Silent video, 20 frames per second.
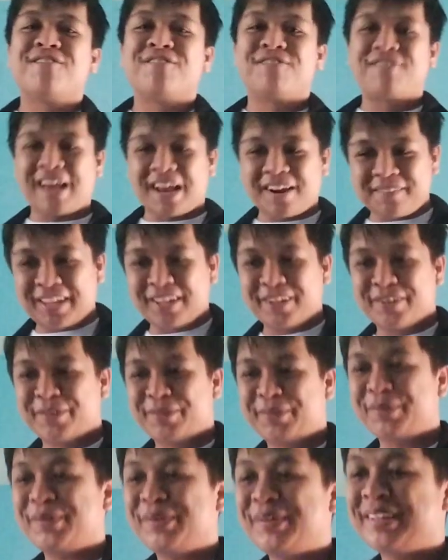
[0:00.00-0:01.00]
Very
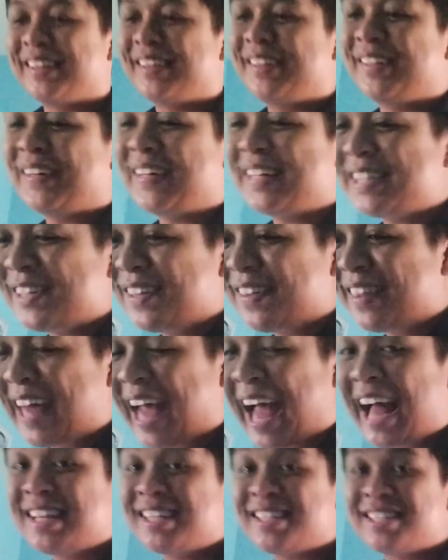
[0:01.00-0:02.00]
good, no? So the
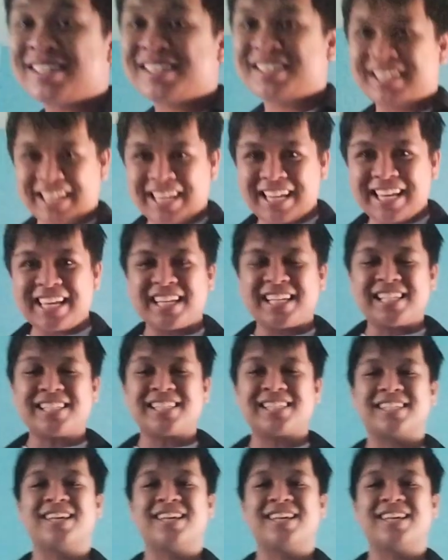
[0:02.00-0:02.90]
answer is